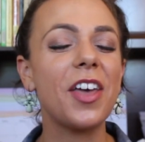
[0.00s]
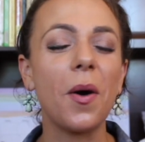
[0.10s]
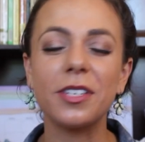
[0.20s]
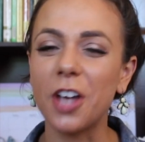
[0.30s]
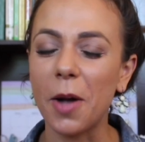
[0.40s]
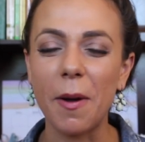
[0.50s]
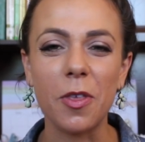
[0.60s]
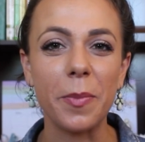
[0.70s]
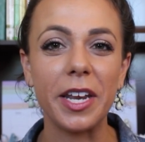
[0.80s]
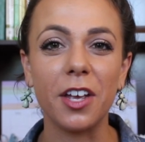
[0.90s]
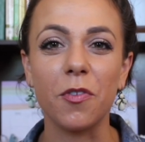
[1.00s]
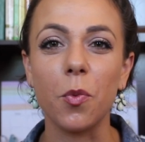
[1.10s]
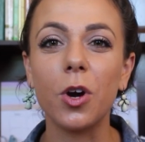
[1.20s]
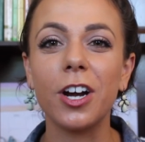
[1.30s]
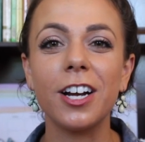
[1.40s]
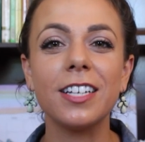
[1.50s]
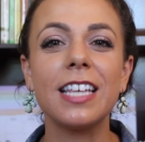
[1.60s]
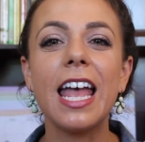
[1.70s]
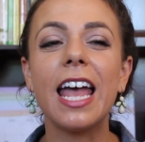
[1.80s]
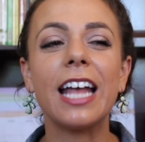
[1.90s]
they always talk about the meaning of
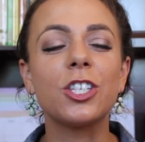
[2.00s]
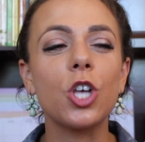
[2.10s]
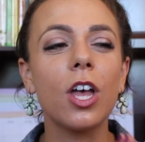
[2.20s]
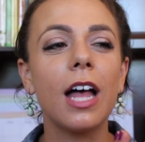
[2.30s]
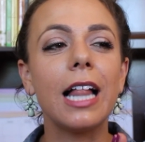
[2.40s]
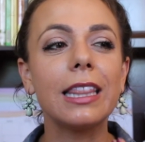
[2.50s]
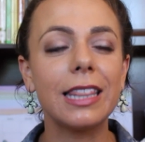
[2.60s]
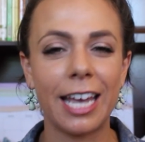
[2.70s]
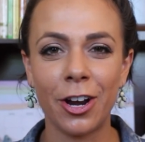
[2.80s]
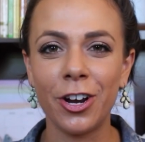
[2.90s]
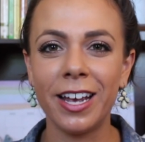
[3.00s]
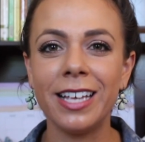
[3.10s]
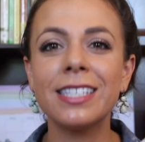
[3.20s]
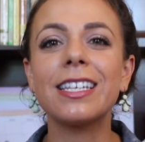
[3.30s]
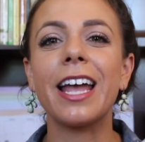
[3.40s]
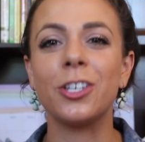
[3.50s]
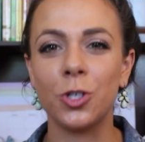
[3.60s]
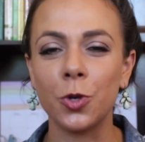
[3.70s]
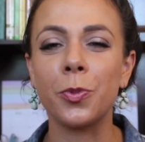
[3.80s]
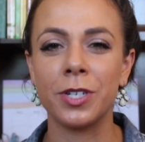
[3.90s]
words, it's hilarious and
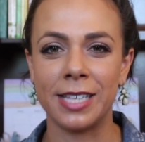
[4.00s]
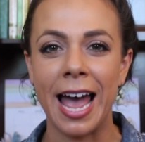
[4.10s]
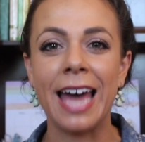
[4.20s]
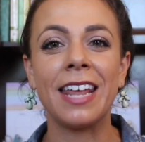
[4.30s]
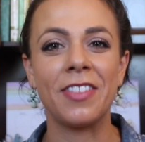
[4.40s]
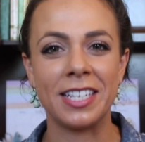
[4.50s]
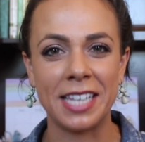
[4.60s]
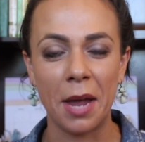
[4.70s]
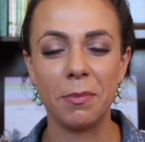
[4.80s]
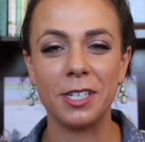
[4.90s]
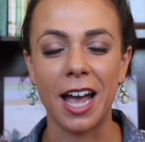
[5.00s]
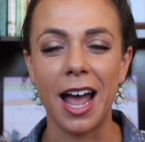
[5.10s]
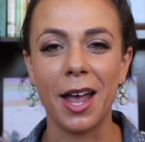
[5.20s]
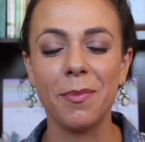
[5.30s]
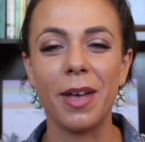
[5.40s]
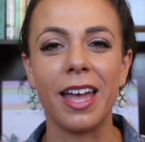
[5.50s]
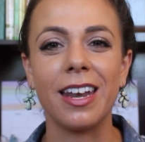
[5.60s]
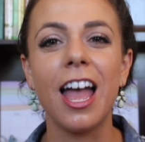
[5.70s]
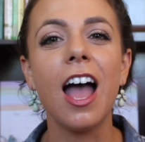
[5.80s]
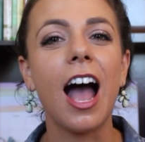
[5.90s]
super sad at the same time,
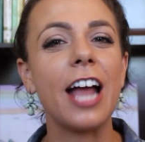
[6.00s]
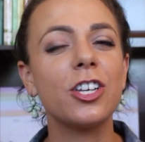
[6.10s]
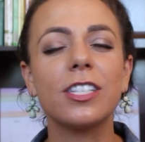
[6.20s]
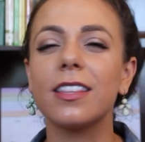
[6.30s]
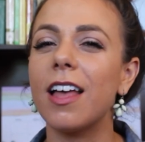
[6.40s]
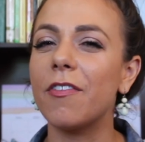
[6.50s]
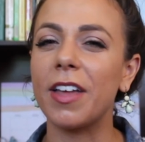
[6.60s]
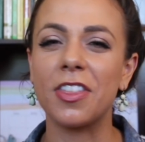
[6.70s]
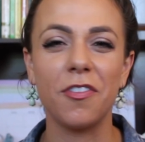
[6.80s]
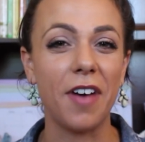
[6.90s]
and I just love like the